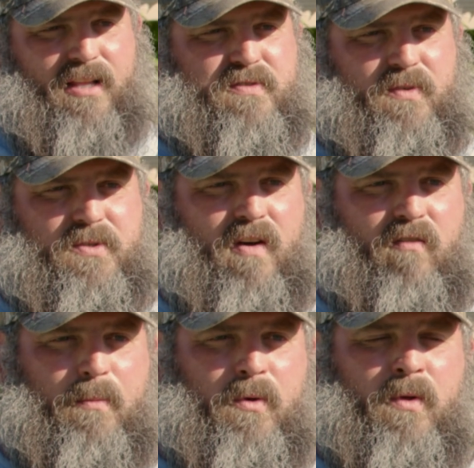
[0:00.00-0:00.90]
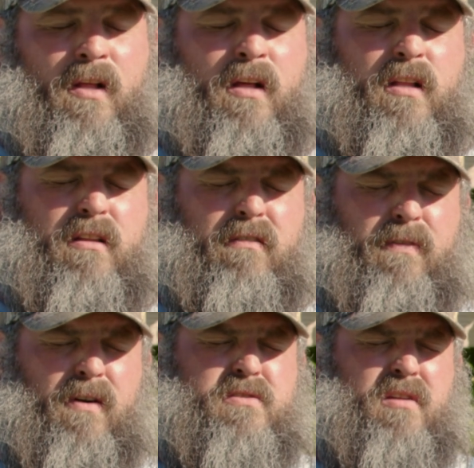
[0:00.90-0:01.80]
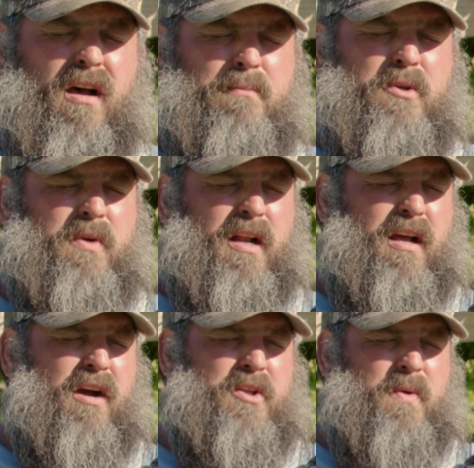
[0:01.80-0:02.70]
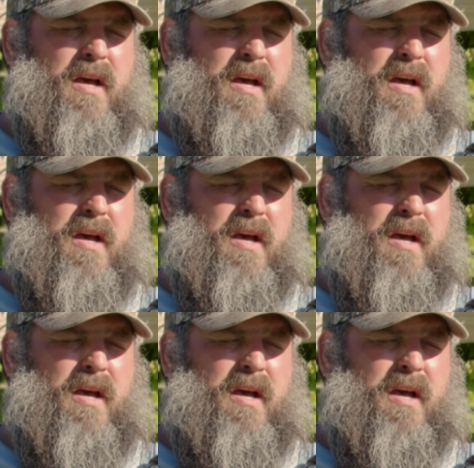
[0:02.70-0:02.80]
yeah, this feels comfortable. The first time you get out and you